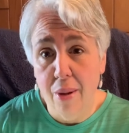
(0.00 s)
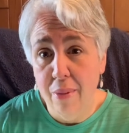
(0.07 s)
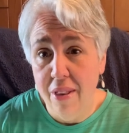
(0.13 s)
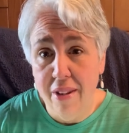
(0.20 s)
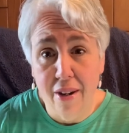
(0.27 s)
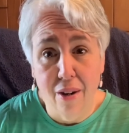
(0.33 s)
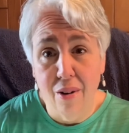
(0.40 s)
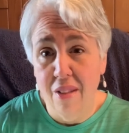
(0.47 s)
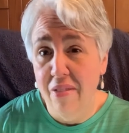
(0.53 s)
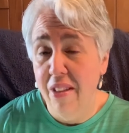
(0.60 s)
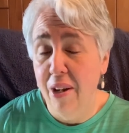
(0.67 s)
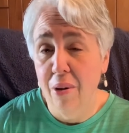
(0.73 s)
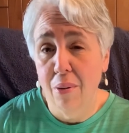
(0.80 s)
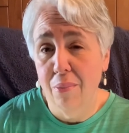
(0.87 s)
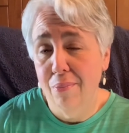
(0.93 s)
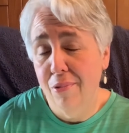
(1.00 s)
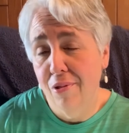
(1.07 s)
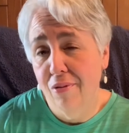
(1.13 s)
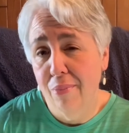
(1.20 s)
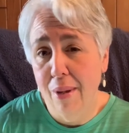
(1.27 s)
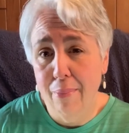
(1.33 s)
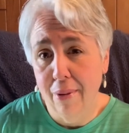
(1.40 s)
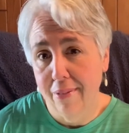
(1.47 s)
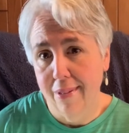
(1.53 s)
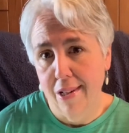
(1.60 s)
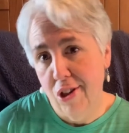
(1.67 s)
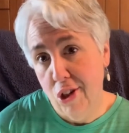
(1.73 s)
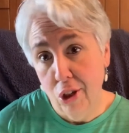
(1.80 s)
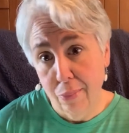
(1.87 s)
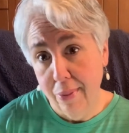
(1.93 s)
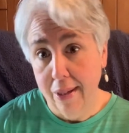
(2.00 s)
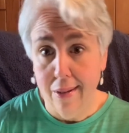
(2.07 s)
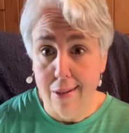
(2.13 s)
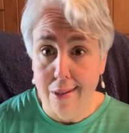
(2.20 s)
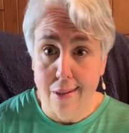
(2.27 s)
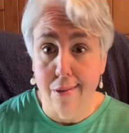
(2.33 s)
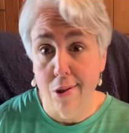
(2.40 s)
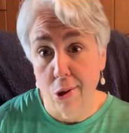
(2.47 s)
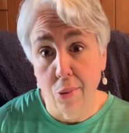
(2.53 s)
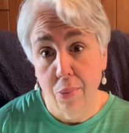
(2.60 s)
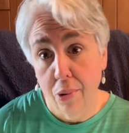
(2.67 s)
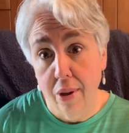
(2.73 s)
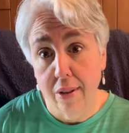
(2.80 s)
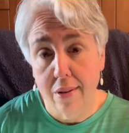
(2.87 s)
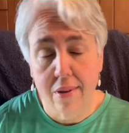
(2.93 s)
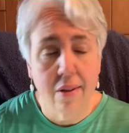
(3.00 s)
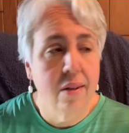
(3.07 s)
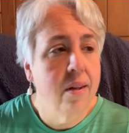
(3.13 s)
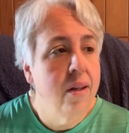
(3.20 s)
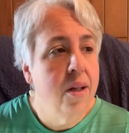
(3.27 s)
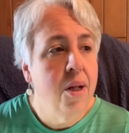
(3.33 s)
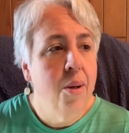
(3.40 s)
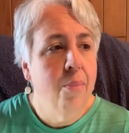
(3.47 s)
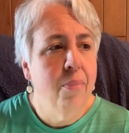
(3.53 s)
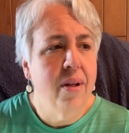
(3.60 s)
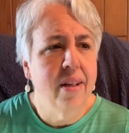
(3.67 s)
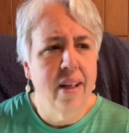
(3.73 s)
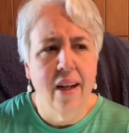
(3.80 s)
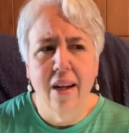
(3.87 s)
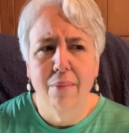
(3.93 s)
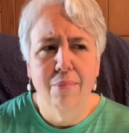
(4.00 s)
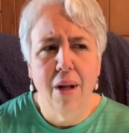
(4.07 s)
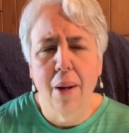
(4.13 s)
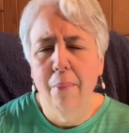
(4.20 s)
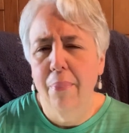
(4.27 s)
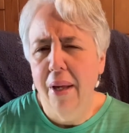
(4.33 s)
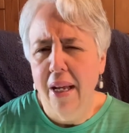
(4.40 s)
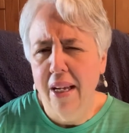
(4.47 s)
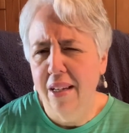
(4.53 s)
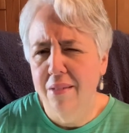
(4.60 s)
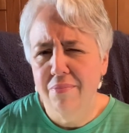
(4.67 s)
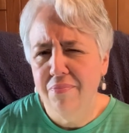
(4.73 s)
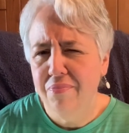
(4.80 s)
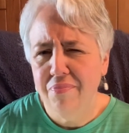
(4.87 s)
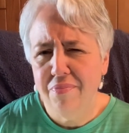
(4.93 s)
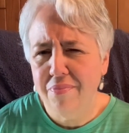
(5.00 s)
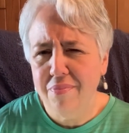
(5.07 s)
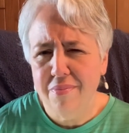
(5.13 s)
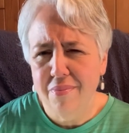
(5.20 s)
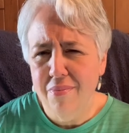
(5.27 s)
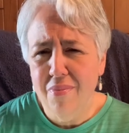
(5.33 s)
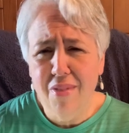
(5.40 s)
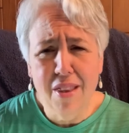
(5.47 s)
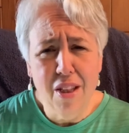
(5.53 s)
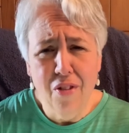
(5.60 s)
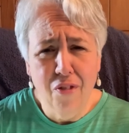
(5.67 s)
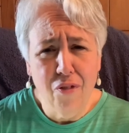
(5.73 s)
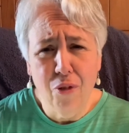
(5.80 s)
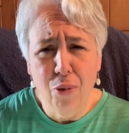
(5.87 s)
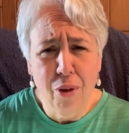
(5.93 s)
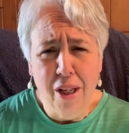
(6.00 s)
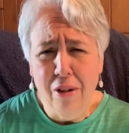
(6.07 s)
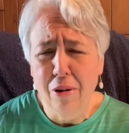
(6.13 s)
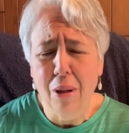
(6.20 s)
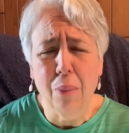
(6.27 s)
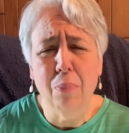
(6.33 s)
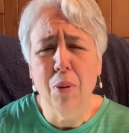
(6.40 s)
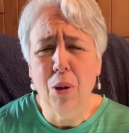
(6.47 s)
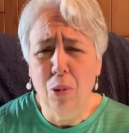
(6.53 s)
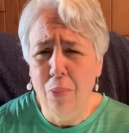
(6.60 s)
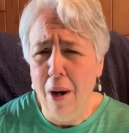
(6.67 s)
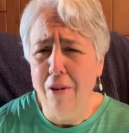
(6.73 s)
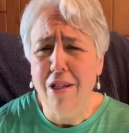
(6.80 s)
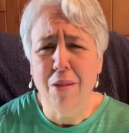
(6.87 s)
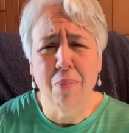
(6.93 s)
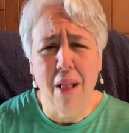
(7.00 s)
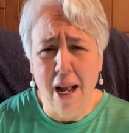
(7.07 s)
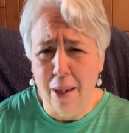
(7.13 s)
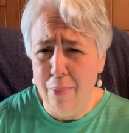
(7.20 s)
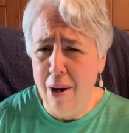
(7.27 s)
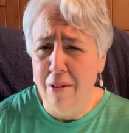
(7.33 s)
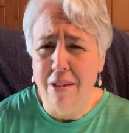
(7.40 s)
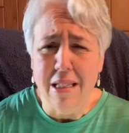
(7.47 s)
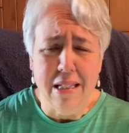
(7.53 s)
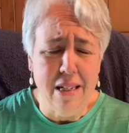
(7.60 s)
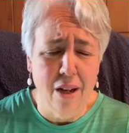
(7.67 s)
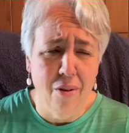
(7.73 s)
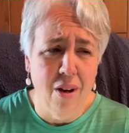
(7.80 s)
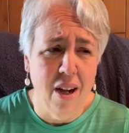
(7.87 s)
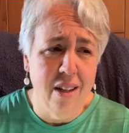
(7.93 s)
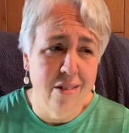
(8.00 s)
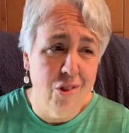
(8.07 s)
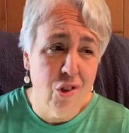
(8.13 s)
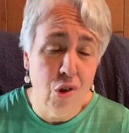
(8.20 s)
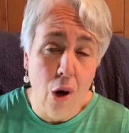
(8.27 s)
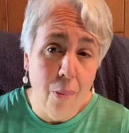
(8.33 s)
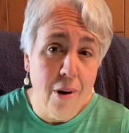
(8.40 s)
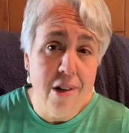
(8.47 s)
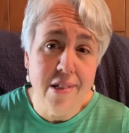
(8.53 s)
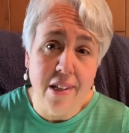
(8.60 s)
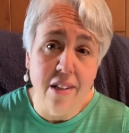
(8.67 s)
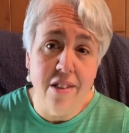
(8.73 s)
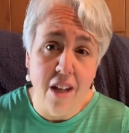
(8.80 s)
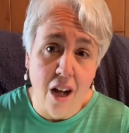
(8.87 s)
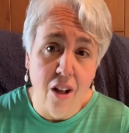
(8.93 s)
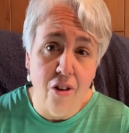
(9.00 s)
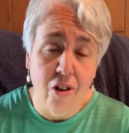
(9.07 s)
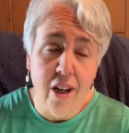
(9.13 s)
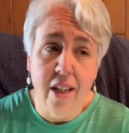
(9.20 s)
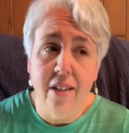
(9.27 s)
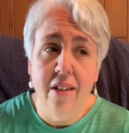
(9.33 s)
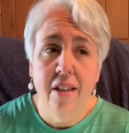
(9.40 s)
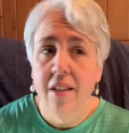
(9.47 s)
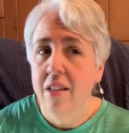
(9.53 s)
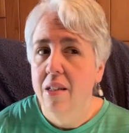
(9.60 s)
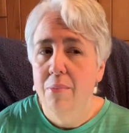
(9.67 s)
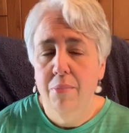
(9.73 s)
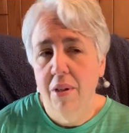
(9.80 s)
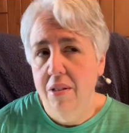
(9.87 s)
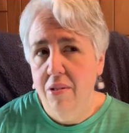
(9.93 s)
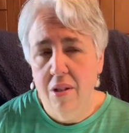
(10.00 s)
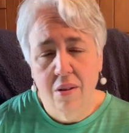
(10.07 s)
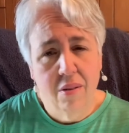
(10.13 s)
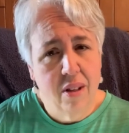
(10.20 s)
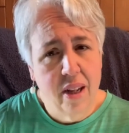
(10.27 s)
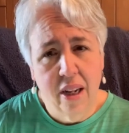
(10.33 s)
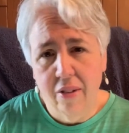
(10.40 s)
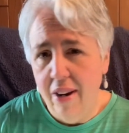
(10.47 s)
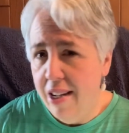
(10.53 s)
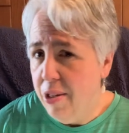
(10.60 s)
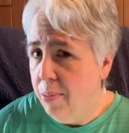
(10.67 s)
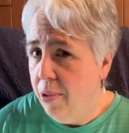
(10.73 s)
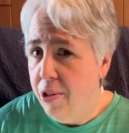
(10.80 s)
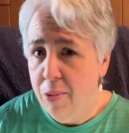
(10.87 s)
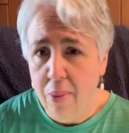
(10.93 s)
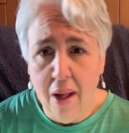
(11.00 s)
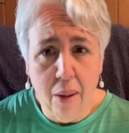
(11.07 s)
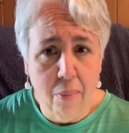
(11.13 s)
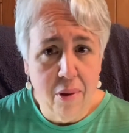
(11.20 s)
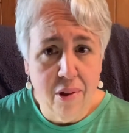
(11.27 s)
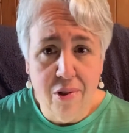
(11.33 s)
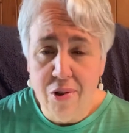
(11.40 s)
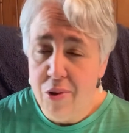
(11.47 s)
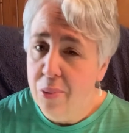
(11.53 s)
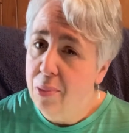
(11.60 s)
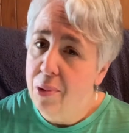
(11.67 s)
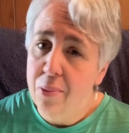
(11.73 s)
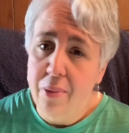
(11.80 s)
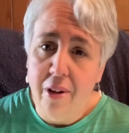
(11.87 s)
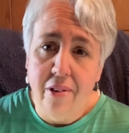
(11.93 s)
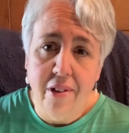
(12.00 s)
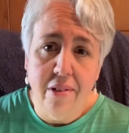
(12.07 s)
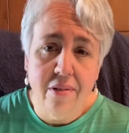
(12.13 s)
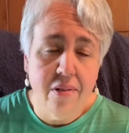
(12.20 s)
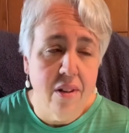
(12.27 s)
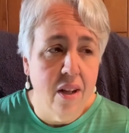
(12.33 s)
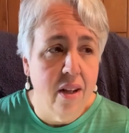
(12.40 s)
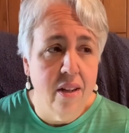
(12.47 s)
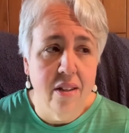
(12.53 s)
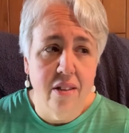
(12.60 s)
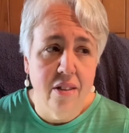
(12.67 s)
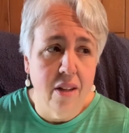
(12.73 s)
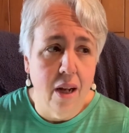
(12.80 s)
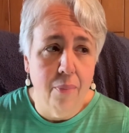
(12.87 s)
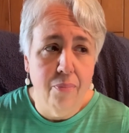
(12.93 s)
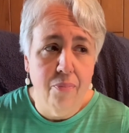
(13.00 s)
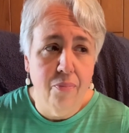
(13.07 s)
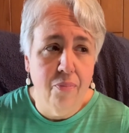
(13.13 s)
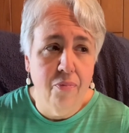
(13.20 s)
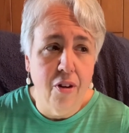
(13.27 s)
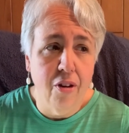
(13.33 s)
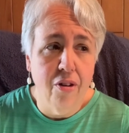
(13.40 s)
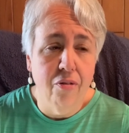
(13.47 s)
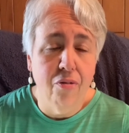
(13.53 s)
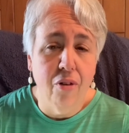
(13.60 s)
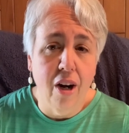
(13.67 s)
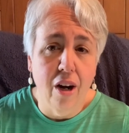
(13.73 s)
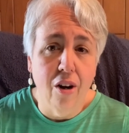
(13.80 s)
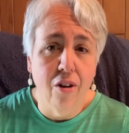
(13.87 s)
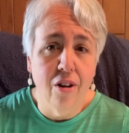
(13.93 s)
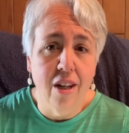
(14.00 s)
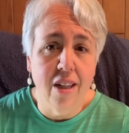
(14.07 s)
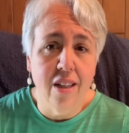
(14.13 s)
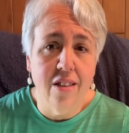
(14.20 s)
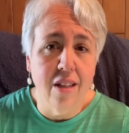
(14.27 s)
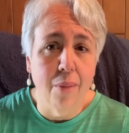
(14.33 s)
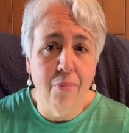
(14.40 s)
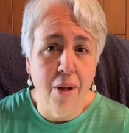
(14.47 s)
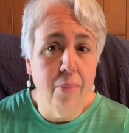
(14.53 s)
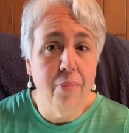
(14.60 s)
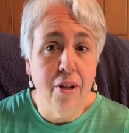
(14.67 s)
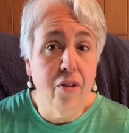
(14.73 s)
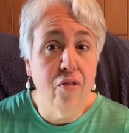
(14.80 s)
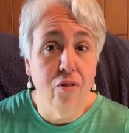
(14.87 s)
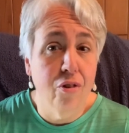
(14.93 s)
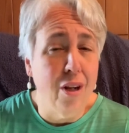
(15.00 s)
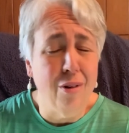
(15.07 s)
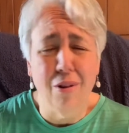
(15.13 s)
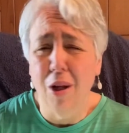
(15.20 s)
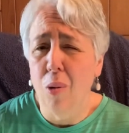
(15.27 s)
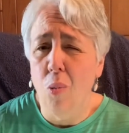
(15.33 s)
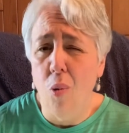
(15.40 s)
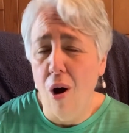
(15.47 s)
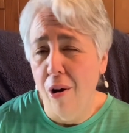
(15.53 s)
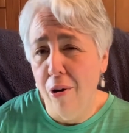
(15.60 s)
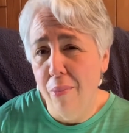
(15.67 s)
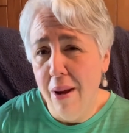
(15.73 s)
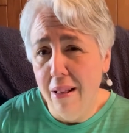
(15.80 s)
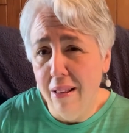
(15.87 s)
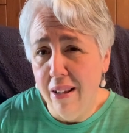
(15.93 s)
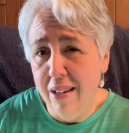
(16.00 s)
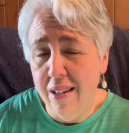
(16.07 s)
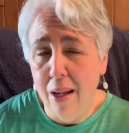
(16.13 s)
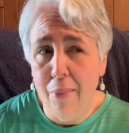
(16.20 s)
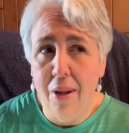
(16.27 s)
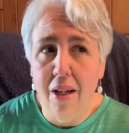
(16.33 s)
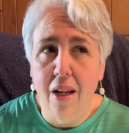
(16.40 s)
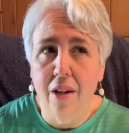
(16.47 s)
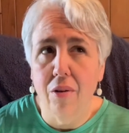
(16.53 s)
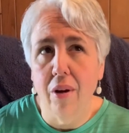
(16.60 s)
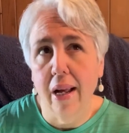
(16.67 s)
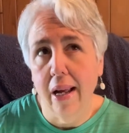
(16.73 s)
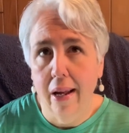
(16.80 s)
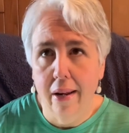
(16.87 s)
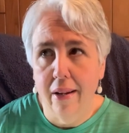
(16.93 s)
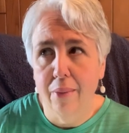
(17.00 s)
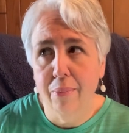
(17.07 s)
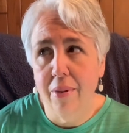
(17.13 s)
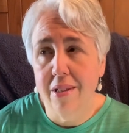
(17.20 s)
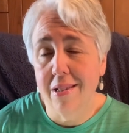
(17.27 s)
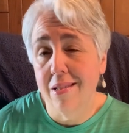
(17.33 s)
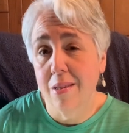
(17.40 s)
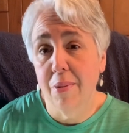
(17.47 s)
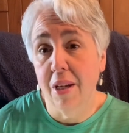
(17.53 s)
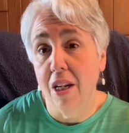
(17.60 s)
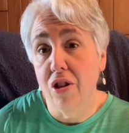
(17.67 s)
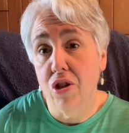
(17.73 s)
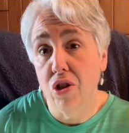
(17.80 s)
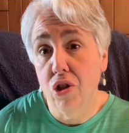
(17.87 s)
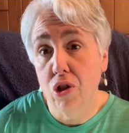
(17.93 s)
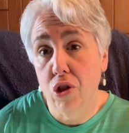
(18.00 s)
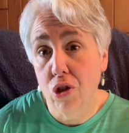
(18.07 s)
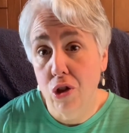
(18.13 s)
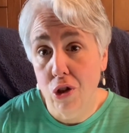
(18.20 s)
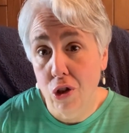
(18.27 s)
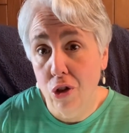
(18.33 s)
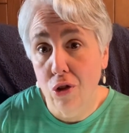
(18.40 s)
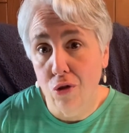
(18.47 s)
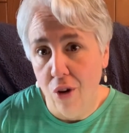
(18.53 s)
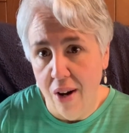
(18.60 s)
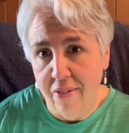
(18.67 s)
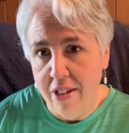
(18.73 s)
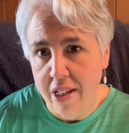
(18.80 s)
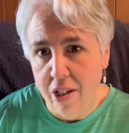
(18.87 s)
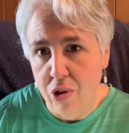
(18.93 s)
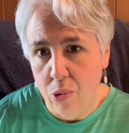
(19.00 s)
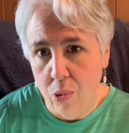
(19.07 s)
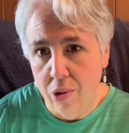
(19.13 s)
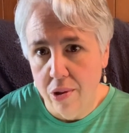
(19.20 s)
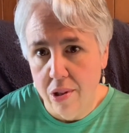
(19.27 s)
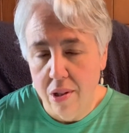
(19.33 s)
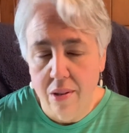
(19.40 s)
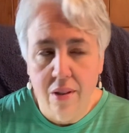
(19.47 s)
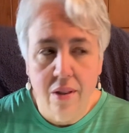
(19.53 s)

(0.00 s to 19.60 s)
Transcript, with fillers: in there and they don't move me, but they should because they're zero points. But yeah, I'm not a big fruit eater like blueberries, blackberries. No, I strawberries I'll tolerate, but don't like raspberries, blackberries, or blueberries. And I'm, very rare. Like, I'm not a big fruit. I don't like watermelon. I mean, I don't hate it, but it's not something I gravitate towards.